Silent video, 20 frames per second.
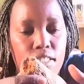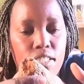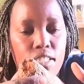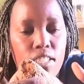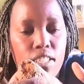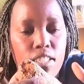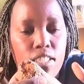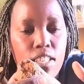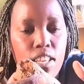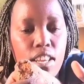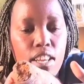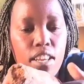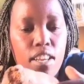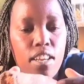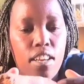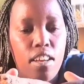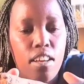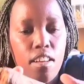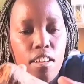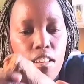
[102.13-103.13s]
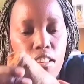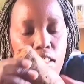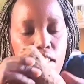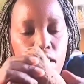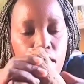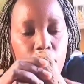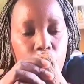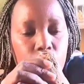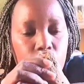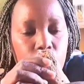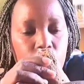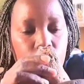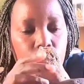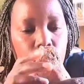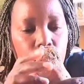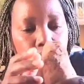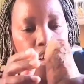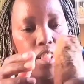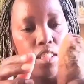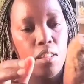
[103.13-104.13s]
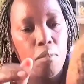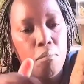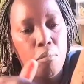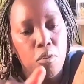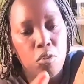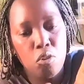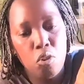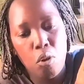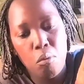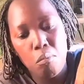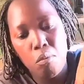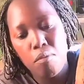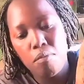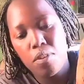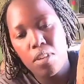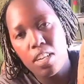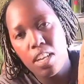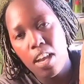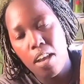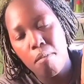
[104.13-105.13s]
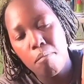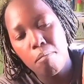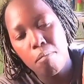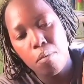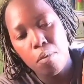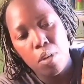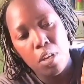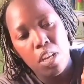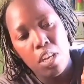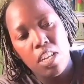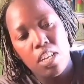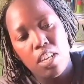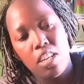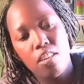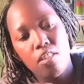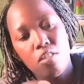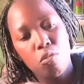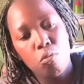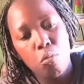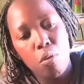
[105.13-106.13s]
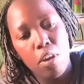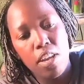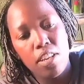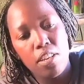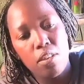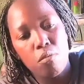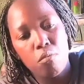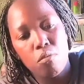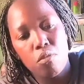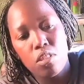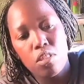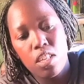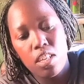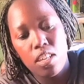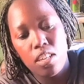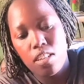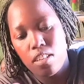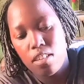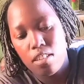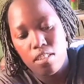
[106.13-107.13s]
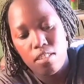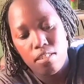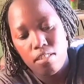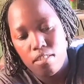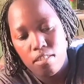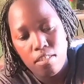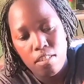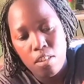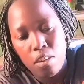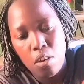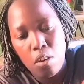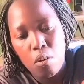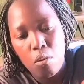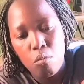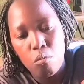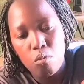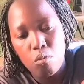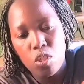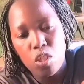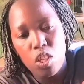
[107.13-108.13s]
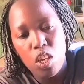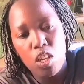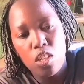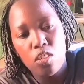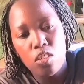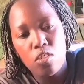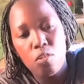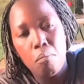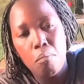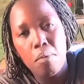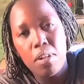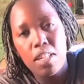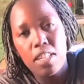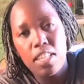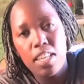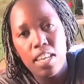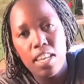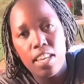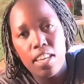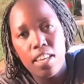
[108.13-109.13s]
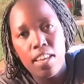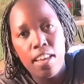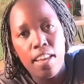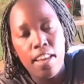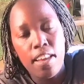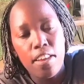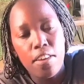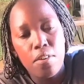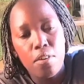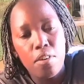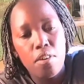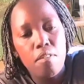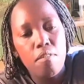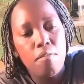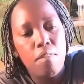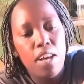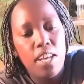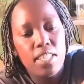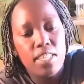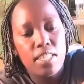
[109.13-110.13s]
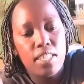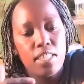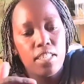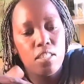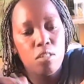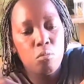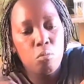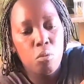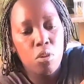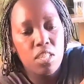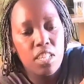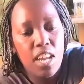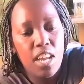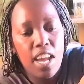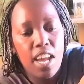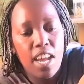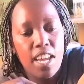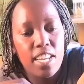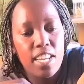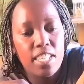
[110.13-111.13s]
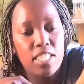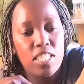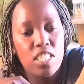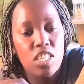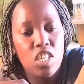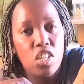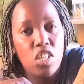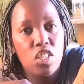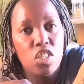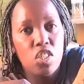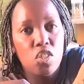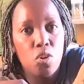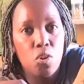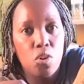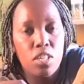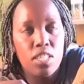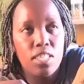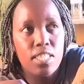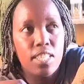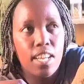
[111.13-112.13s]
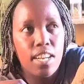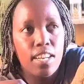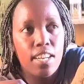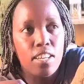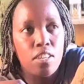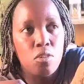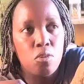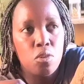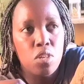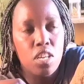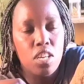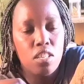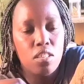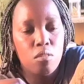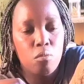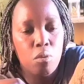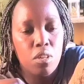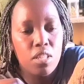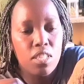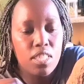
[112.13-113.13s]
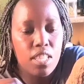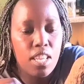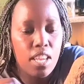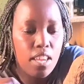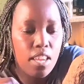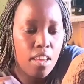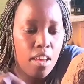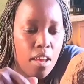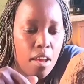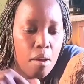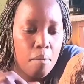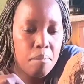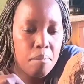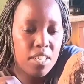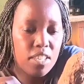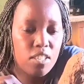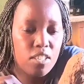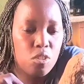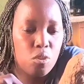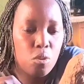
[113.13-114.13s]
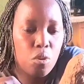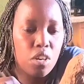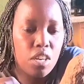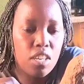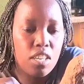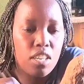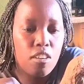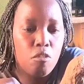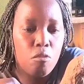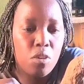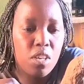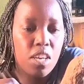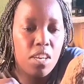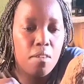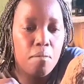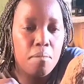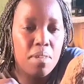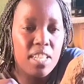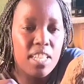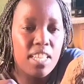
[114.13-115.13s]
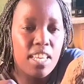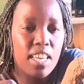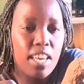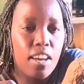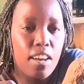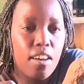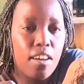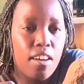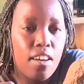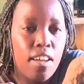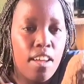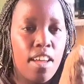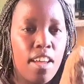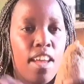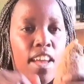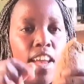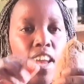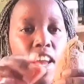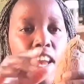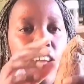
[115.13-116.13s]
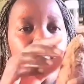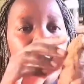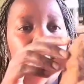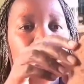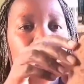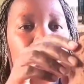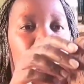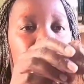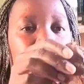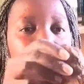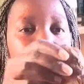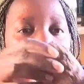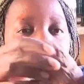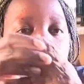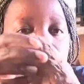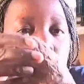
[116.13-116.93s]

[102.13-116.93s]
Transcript: sitting at the bottom of the cup. That is why the water would change milky really fast. This water I had changed on Sunday. Today it's Wednesday, but it's already looking milky. And this